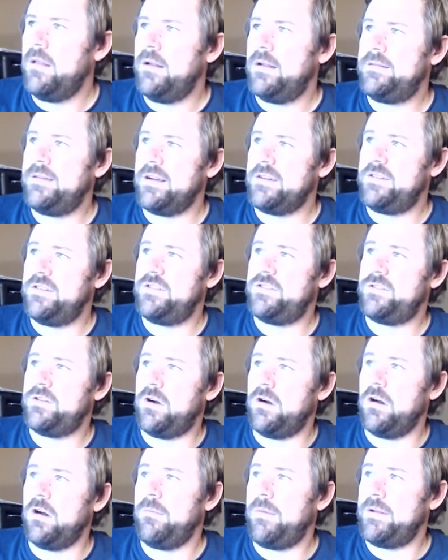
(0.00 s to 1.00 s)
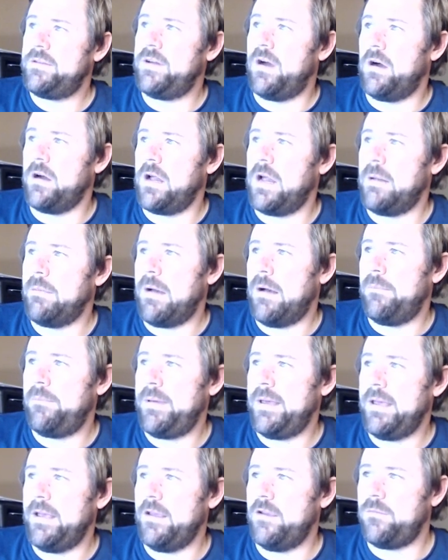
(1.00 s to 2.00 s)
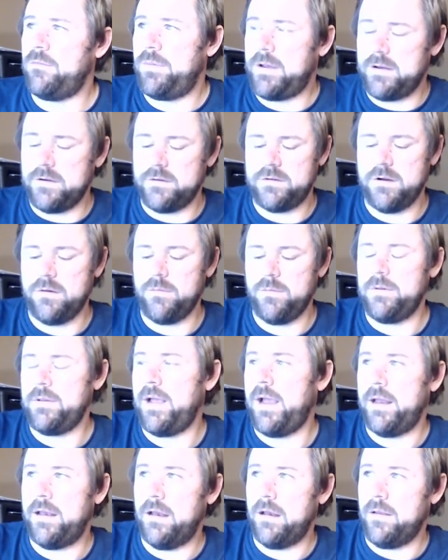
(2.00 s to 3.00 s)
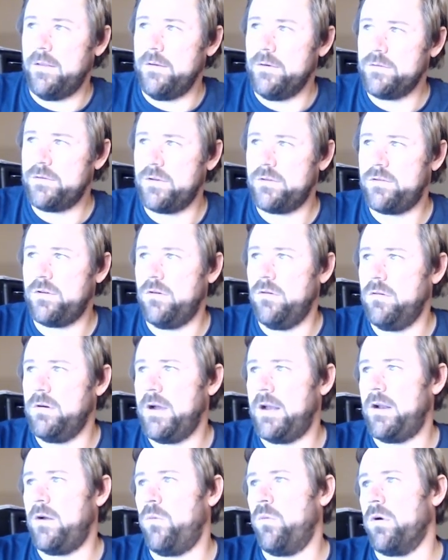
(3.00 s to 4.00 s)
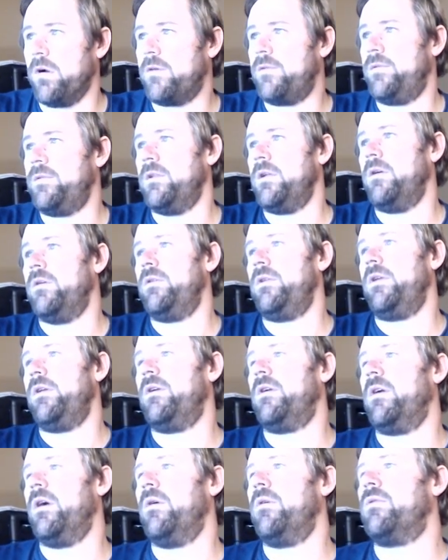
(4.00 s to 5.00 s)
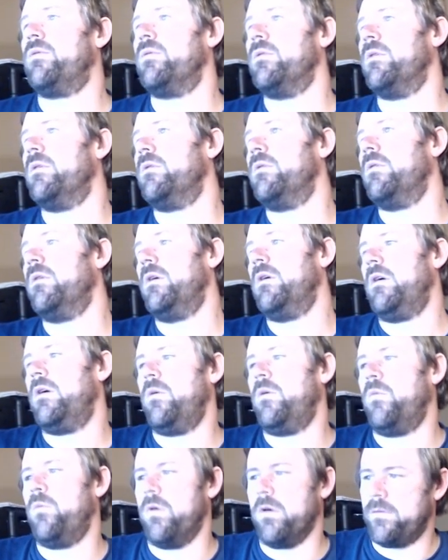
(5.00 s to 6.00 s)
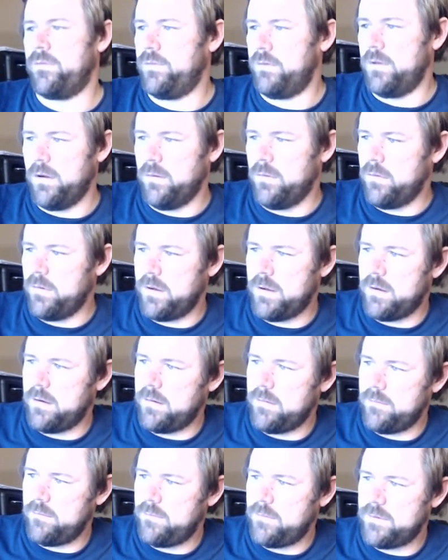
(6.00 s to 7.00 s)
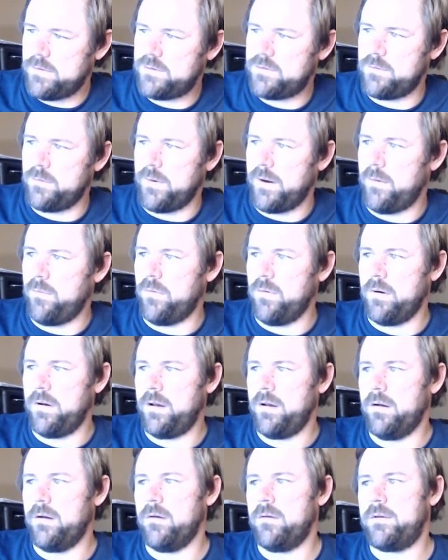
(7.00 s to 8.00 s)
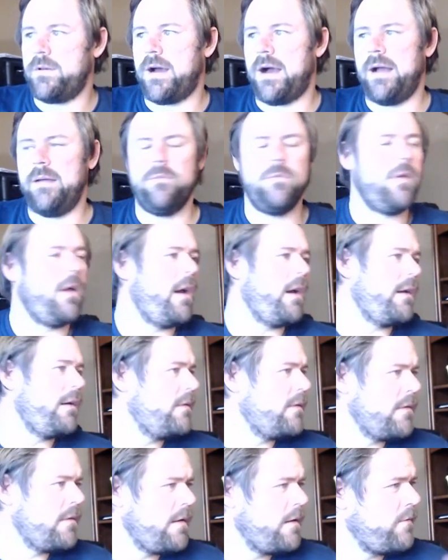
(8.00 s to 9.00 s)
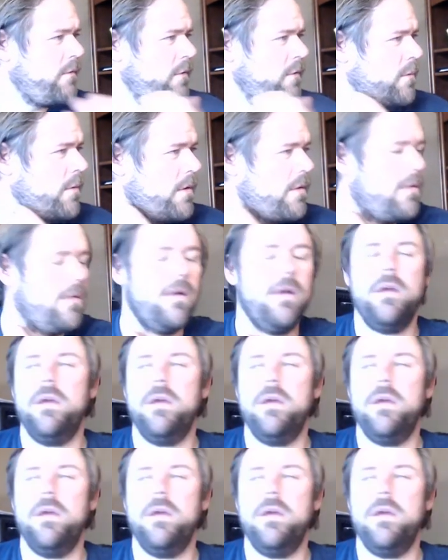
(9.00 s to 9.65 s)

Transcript: let's actually start by talking about peas because they're related and there's this whole kind of workflow that you go through. Workflow, um, what's the right word here? Timeline, if you will.